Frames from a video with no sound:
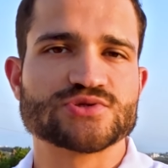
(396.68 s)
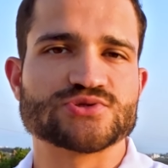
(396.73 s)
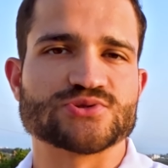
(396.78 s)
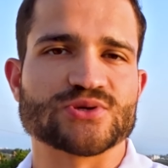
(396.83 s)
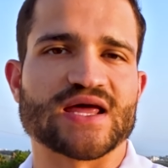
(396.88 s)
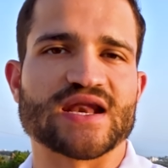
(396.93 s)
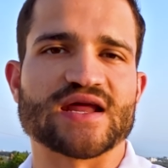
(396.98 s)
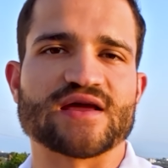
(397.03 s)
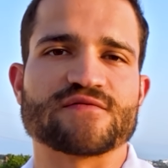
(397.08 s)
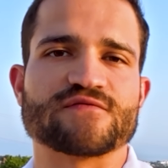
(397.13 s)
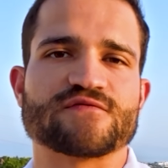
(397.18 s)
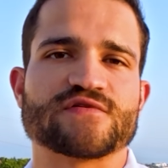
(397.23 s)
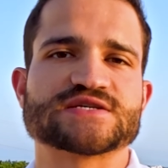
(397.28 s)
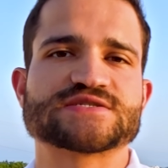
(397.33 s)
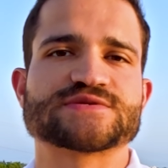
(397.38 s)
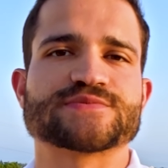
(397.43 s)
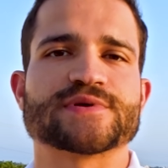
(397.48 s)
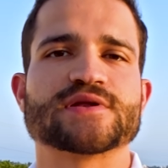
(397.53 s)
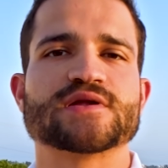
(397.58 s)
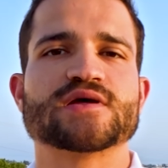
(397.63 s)
to getting
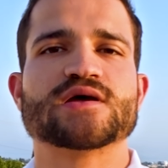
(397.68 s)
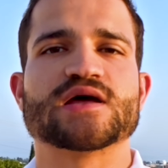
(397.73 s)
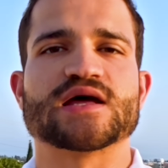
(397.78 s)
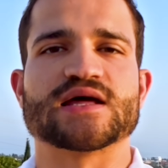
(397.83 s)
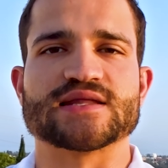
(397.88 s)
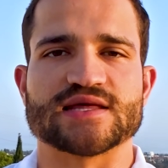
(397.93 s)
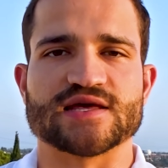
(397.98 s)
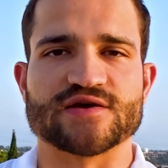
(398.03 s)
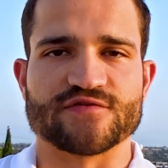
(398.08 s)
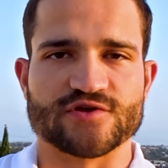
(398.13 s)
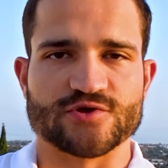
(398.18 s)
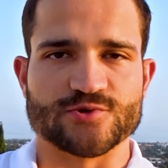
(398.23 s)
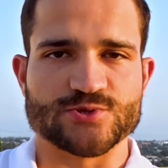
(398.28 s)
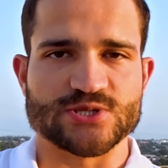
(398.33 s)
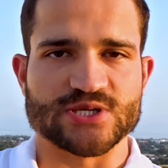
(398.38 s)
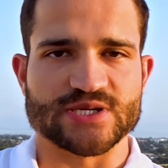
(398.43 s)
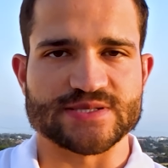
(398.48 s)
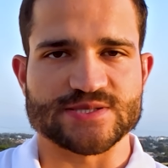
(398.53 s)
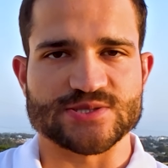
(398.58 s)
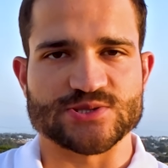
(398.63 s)
investment and giving you
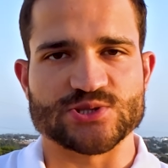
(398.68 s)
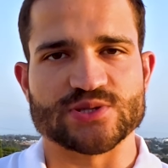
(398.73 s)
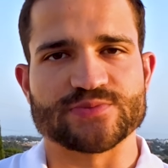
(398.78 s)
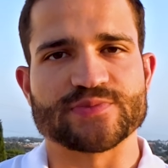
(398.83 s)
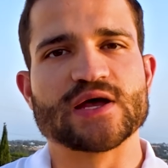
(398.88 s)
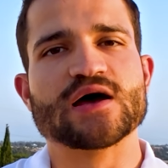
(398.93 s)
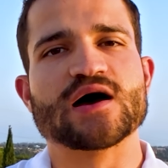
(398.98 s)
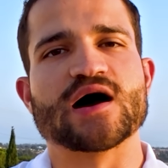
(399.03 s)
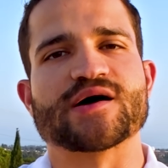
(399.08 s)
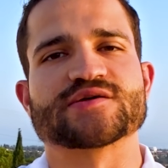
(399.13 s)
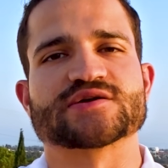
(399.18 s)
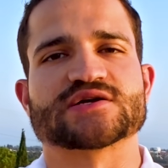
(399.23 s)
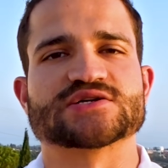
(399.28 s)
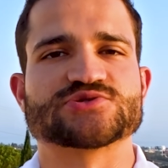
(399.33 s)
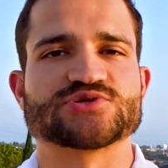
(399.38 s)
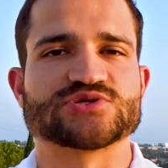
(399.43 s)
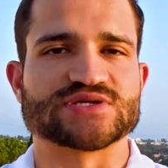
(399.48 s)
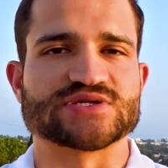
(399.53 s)
citizenship. Other countries